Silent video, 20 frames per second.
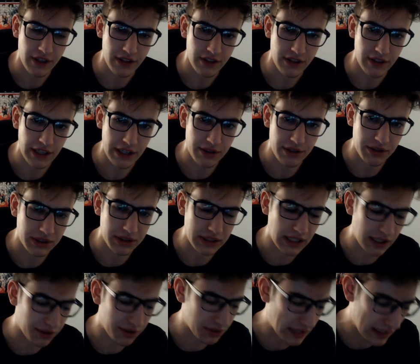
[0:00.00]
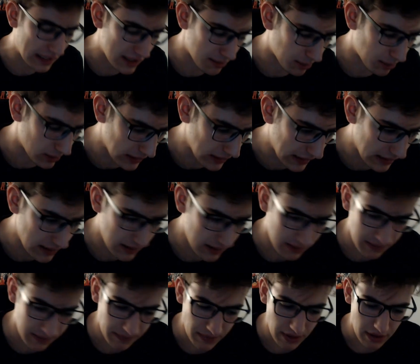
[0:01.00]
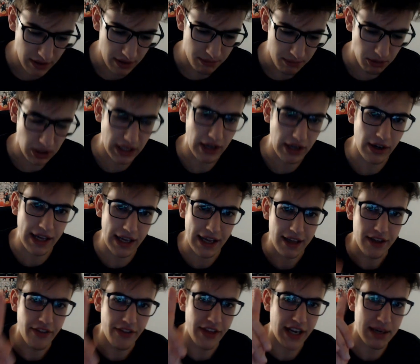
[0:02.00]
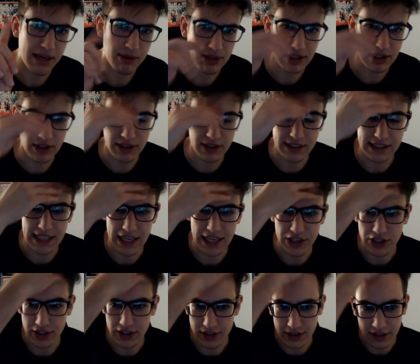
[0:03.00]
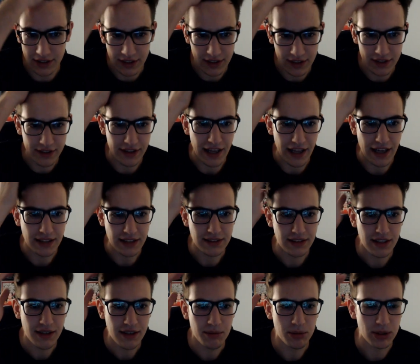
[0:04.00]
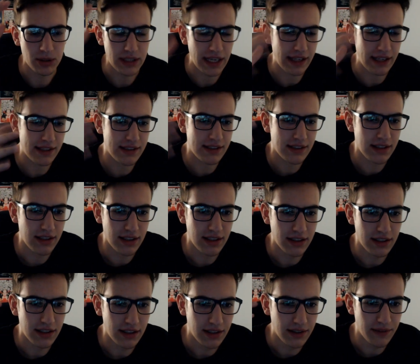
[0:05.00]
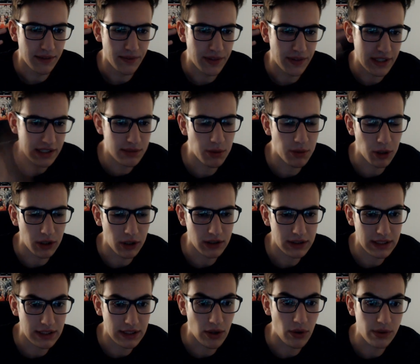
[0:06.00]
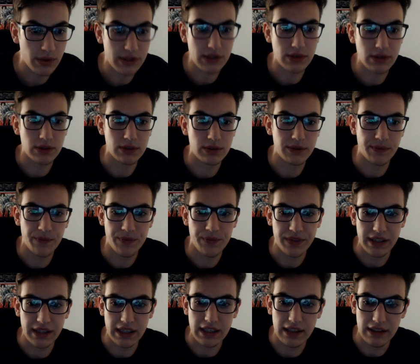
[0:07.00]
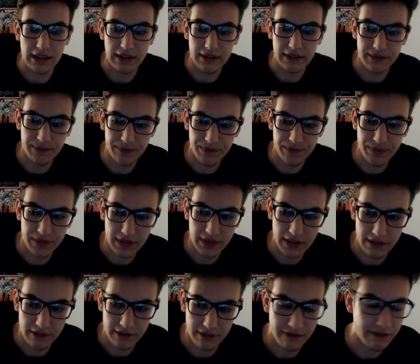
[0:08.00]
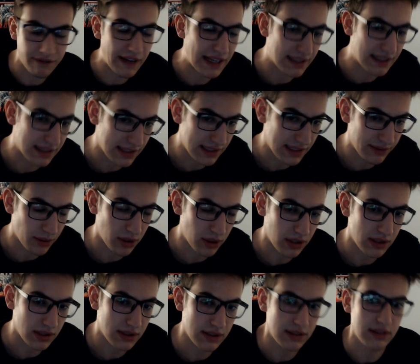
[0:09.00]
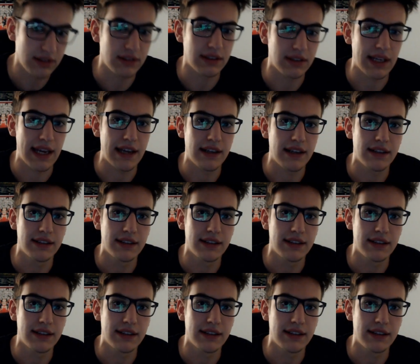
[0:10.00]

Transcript: Yeah, you could argue that's the police. Okay, think about an organization that protects this world and also the fantasy world, okay?